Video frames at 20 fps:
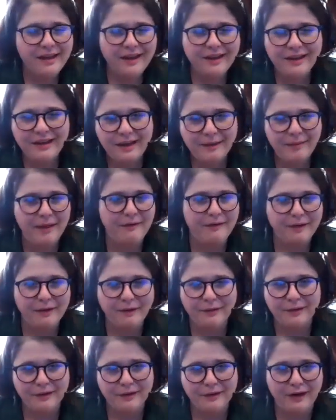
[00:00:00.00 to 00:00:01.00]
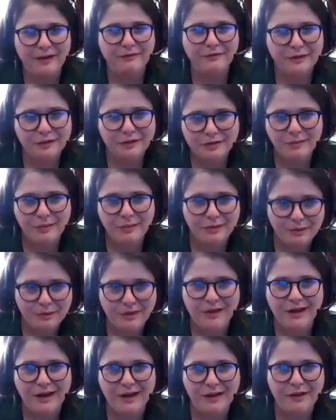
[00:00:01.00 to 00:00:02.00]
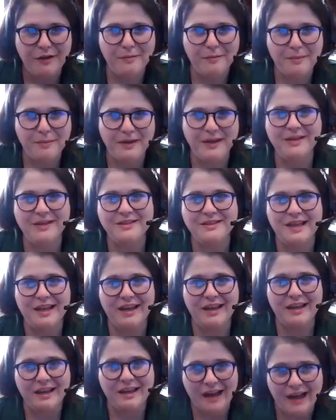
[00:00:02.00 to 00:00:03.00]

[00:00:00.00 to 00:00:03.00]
ended up having a really great friendship with one another because they